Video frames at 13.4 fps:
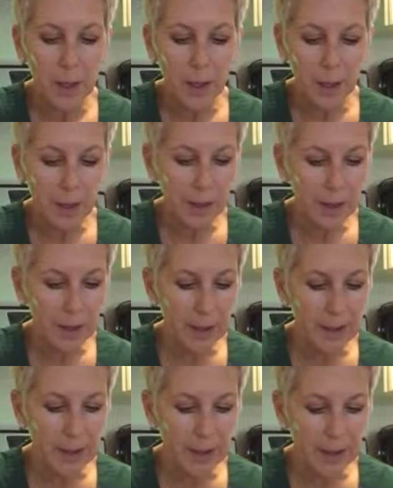
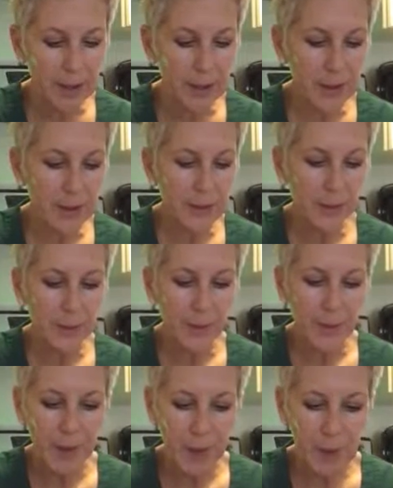honey-like scent,
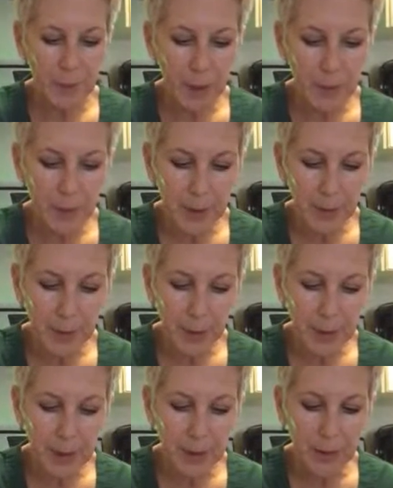and may be the
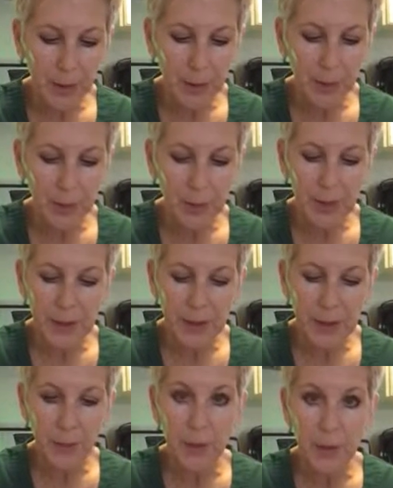plant known
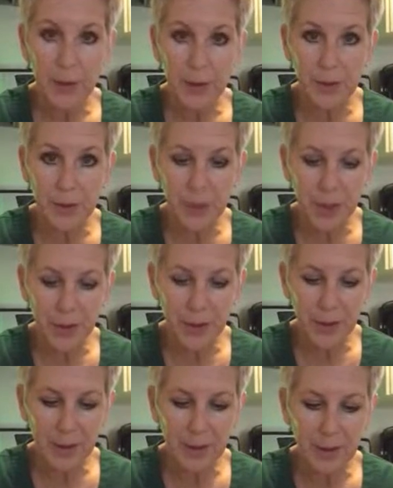as the Rose of
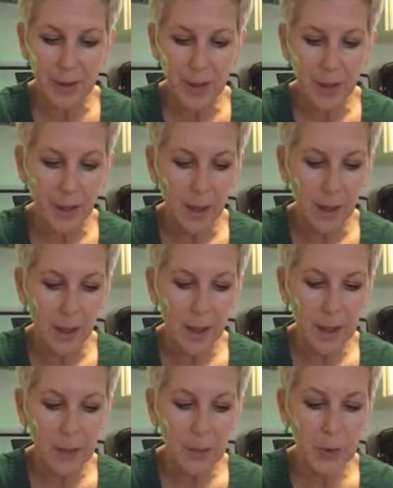Sharon.
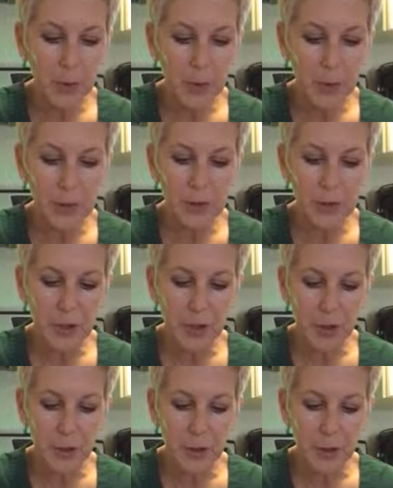I am the Rose of
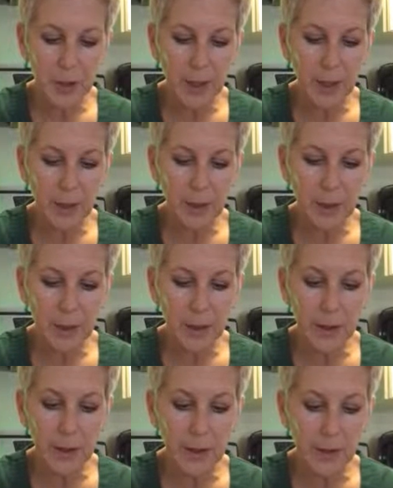Sharon and the
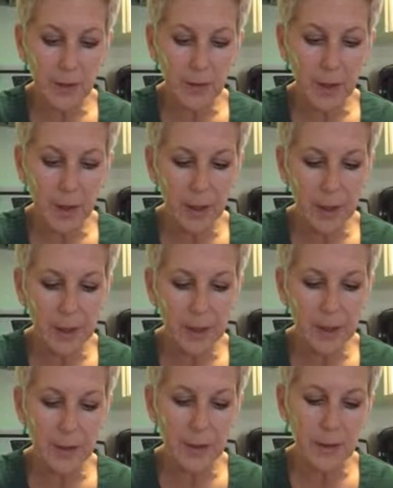lily of the
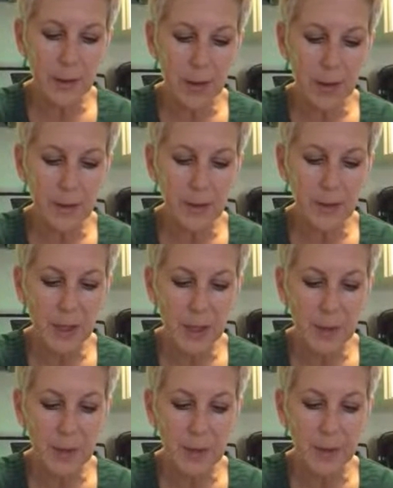valleys. Song of
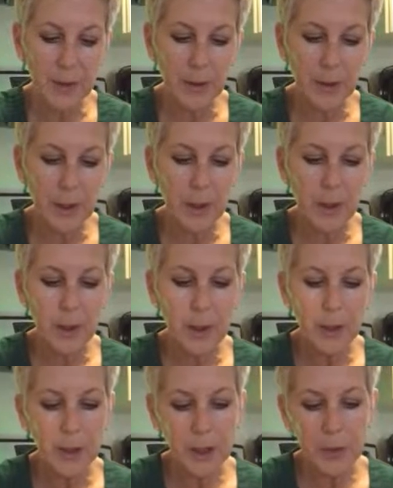Solomon,
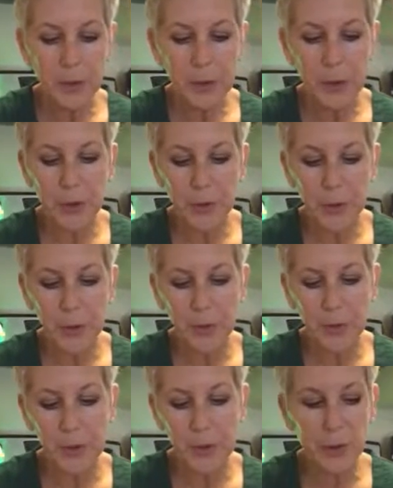chapter
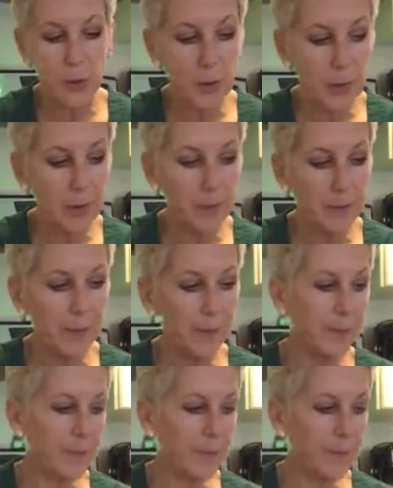2, verse 1.